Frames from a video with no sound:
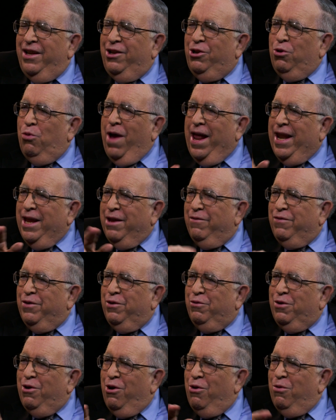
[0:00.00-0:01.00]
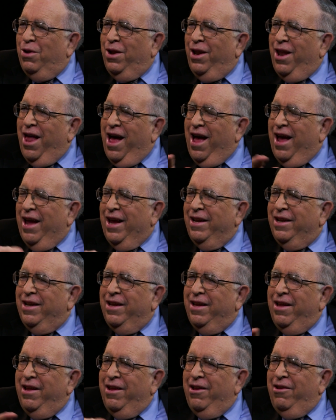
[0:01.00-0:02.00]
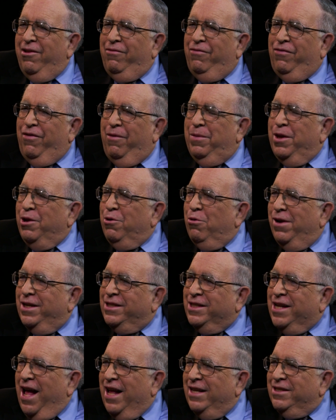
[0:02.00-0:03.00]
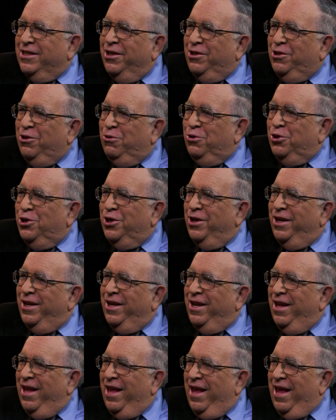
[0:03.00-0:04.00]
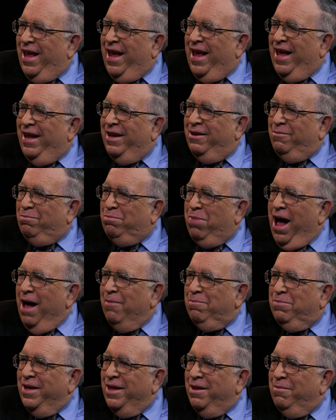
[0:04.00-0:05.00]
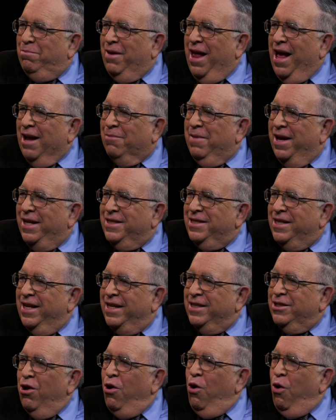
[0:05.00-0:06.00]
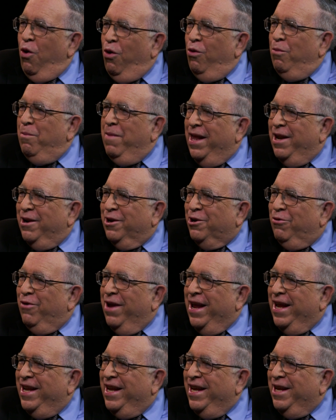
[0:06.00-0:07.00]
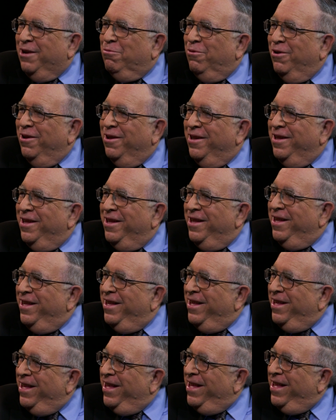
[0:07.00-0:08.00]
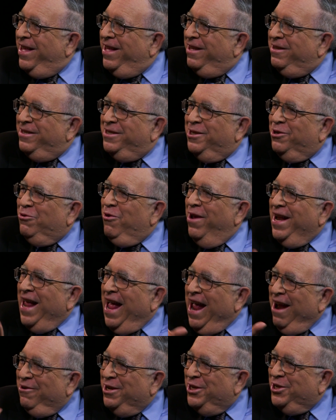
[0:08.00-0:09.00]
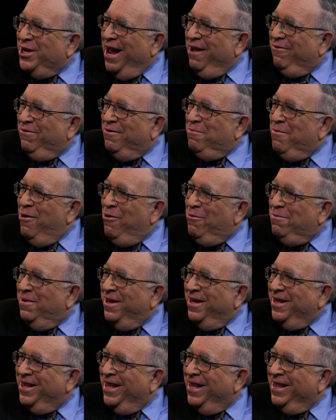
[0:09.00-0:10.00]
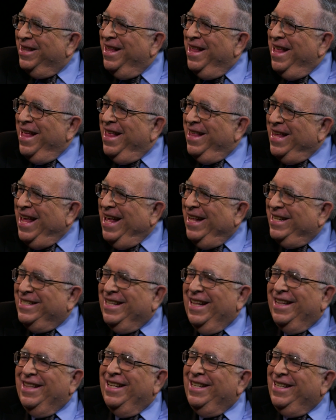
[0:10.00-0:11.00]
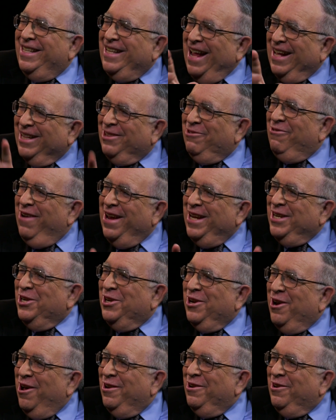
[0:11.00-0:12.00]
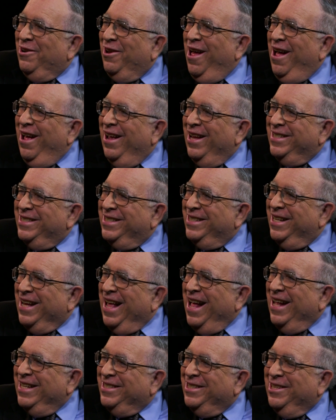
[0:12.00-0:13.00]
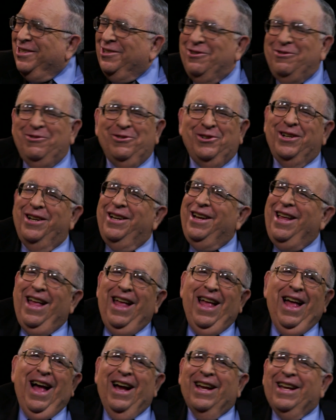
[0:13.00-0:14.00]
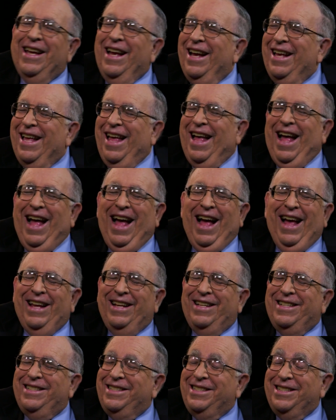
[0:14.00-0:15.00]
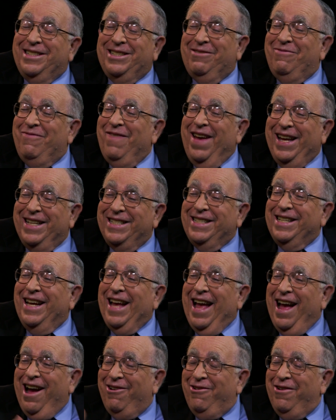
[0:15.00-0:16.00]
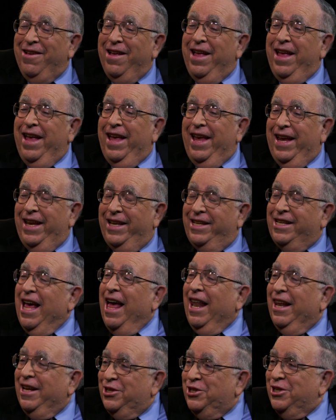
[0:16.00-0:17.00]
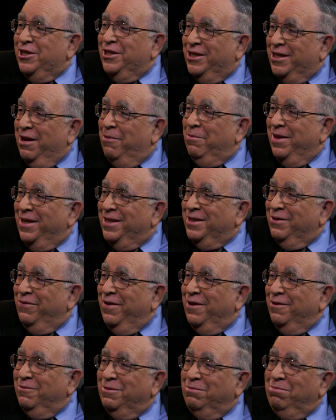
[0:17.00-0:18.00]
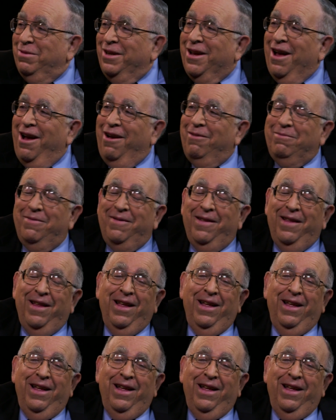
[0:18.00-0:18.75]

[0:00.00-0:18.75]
do any of you know a line from the U.S. Constitution? And Pompey, the black man, says, "All men are created equal." Yes, it's a great Harry Jaffa moment. Yeah, right. Yes, that the Declaration underlies the Constitution. It's just amazing how intelligent some of these films become